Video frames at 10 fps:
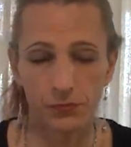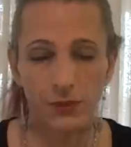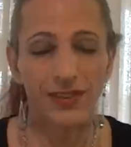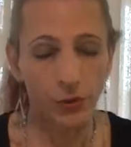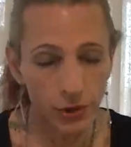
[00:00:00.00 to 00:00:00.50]

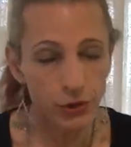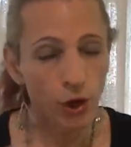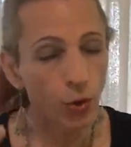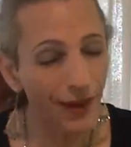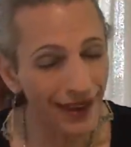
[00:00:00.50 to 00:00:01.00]
There is
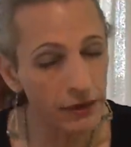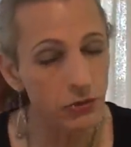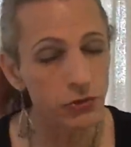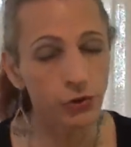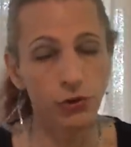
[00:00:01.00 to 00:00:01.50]
no
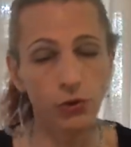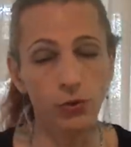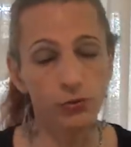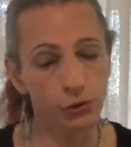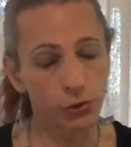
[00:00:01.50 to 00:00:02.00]
end to you,
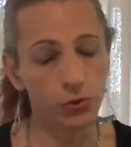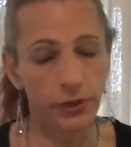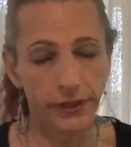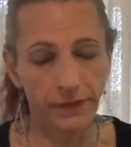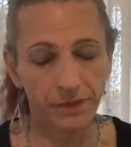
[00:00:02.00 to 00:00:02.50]

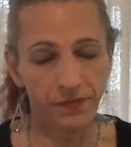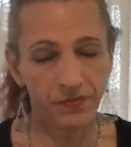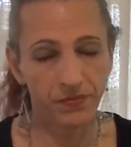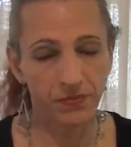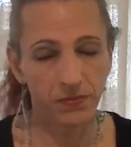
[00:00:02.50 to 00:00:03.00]
truly.
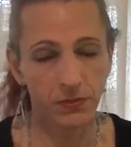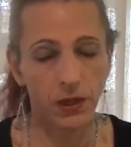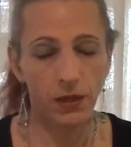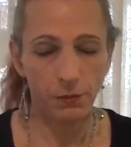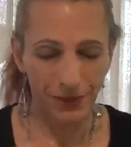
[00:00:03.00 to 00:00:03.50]

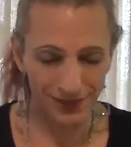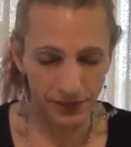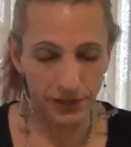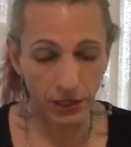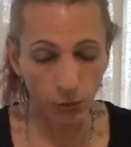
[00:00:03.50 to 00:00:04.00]
But to
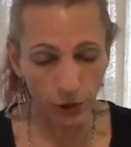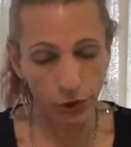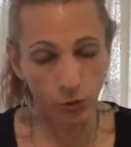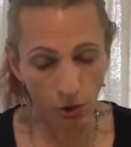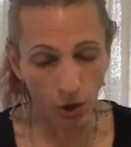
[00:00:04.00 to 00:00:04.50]
see what
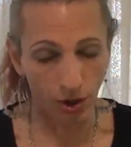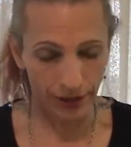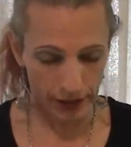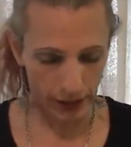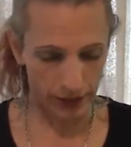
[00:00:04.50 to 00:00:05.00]
you are
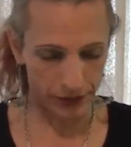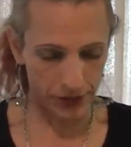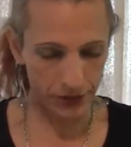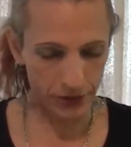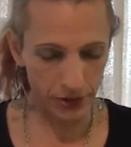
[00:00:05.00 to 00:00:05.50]
in
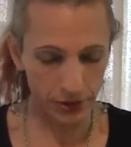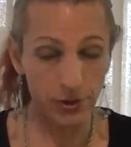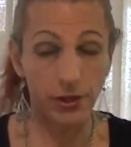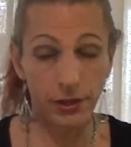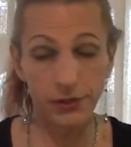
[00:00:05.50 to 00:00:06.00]
existence
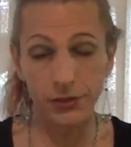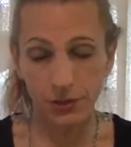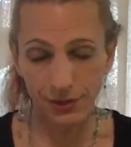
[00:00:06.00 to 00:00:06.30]
is,